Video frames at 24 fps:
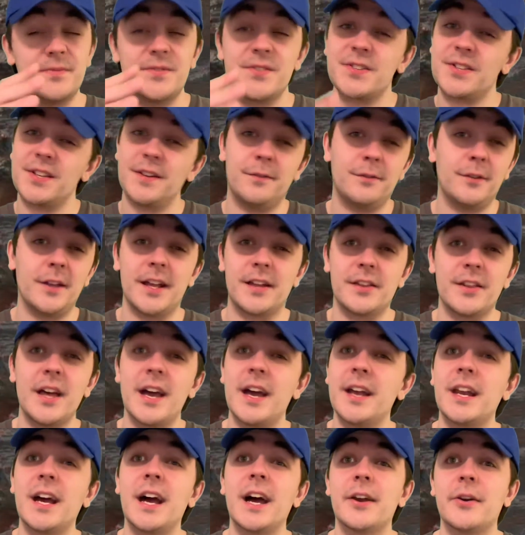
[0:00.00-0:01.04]
stuff like
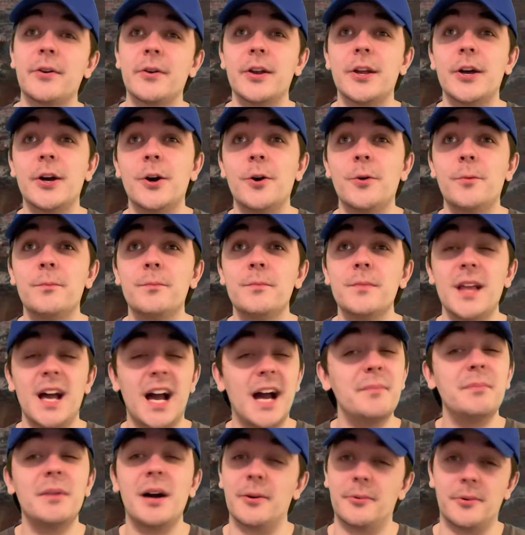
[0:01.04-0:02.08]
that. I don't know.
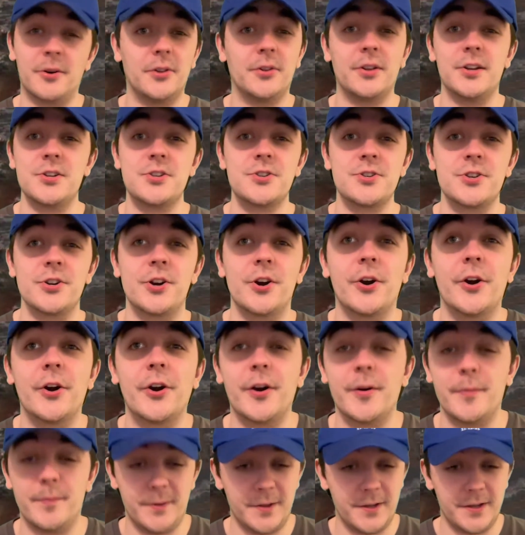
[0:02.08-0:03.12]
I'm not really
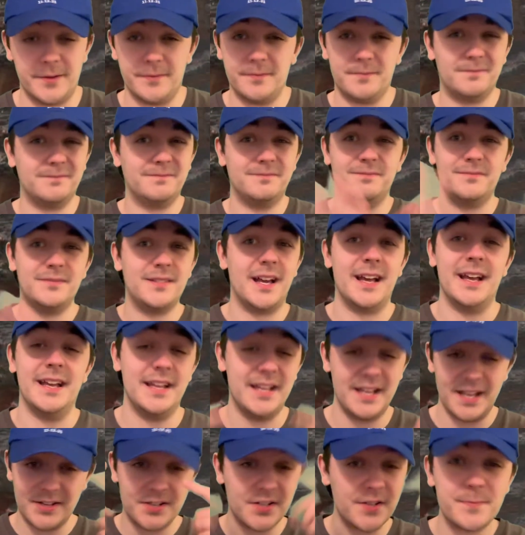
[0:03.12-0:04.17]
sure, but
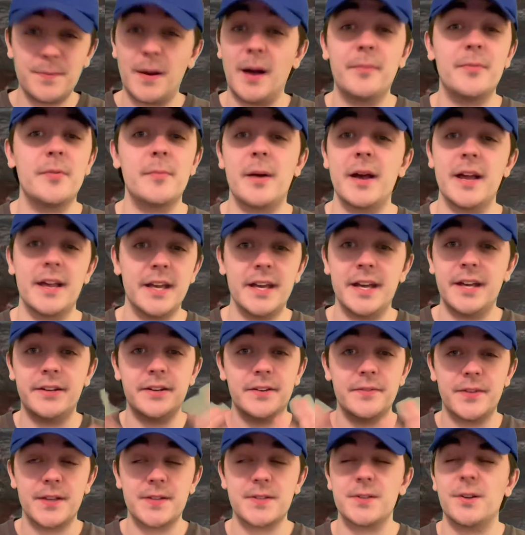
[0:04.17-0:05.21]
it, it just popped in my
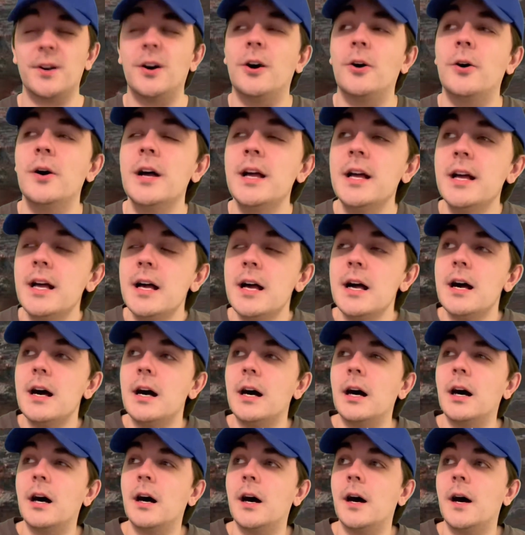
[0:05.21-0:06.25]
head. That's all.
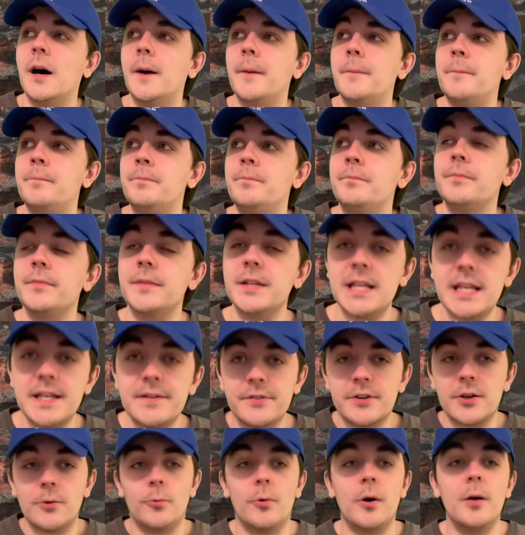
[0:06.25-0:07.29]
Um,
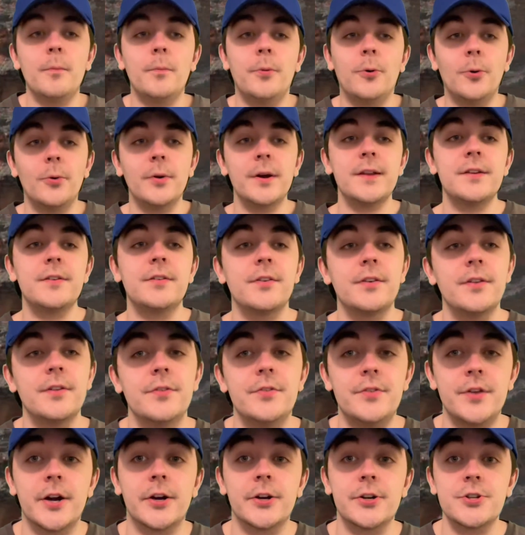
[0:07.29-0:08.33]
even at one point,
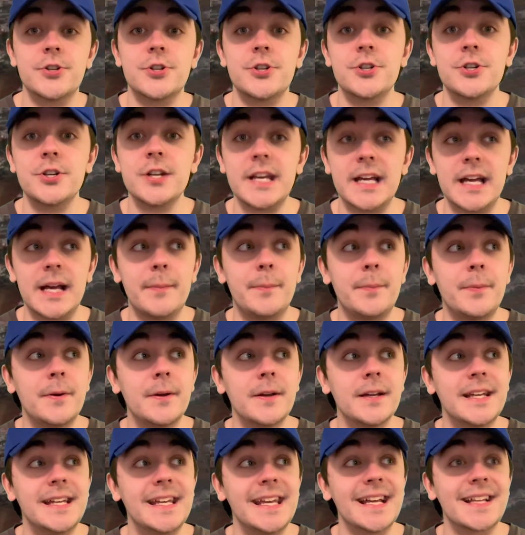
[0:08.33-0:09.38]
their ship
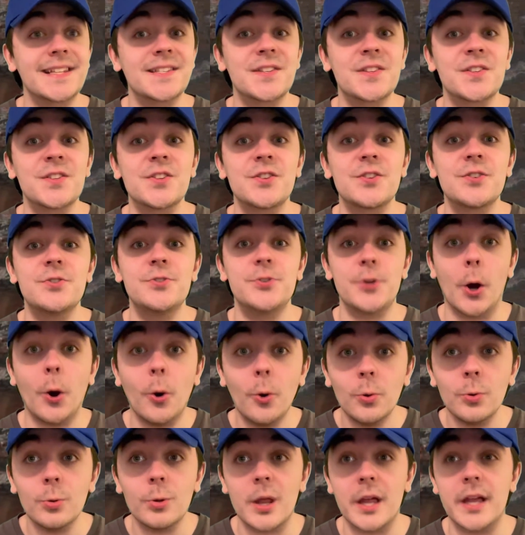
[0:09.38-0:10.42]
gets
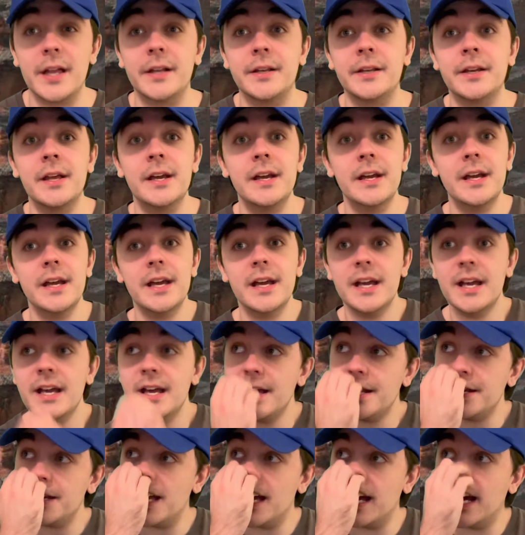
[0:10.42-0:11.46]
stolen.
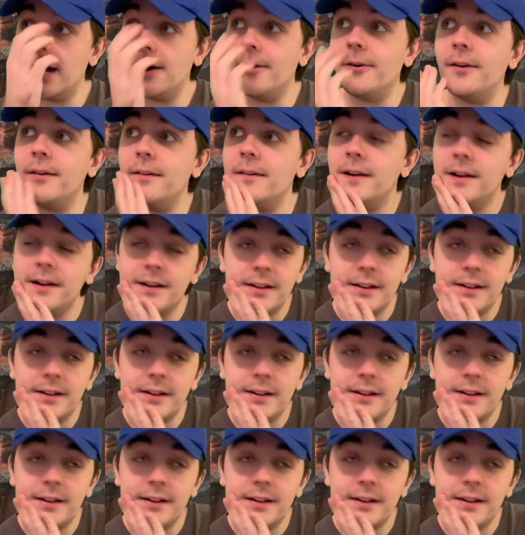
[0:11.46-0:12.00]
Now,